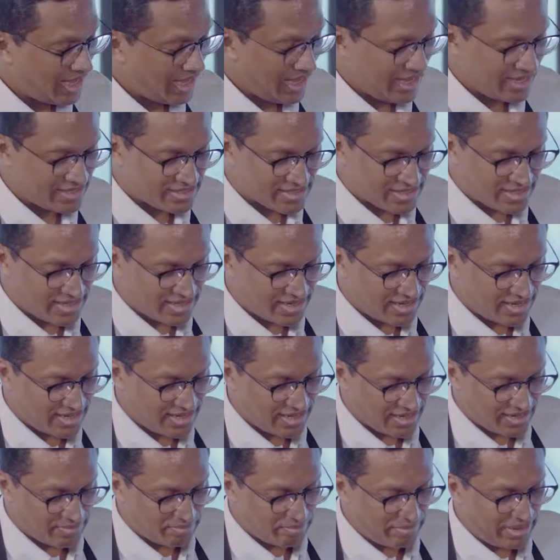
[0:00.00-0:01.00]
It's a
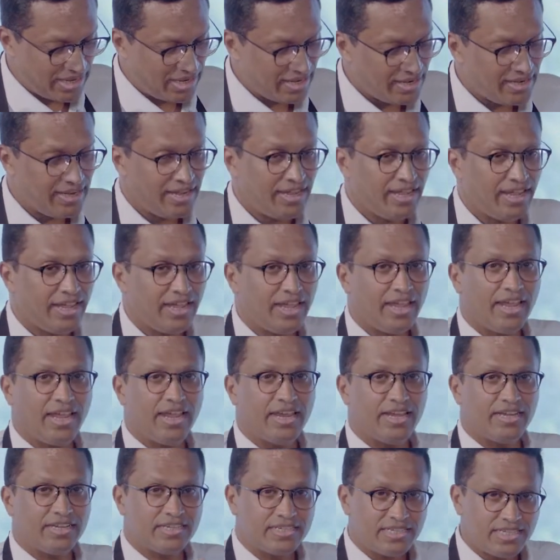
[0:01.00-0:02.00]
melody
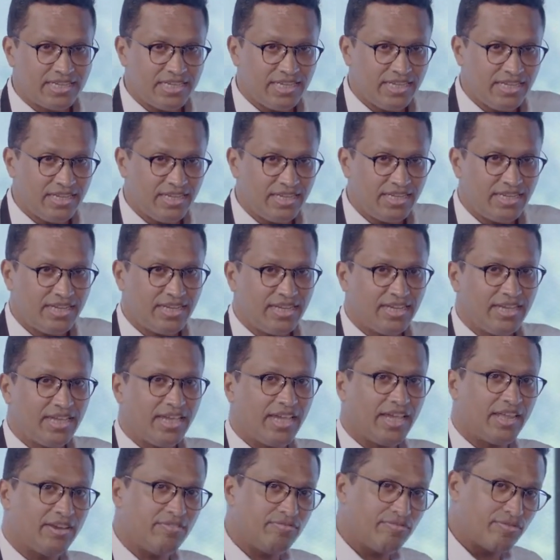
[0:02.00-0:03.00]
in tea,
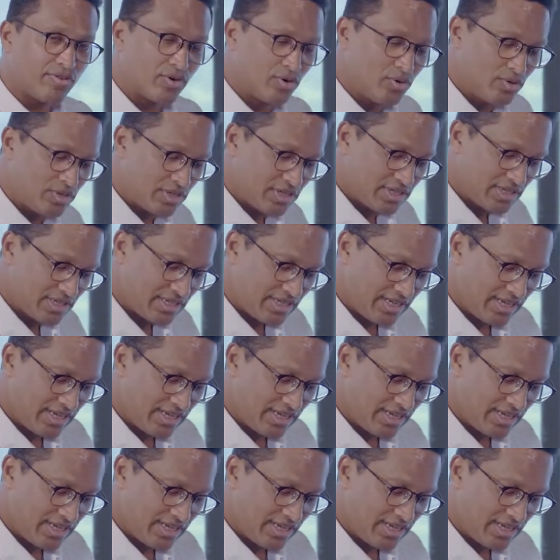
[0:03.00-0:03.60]
in fruit.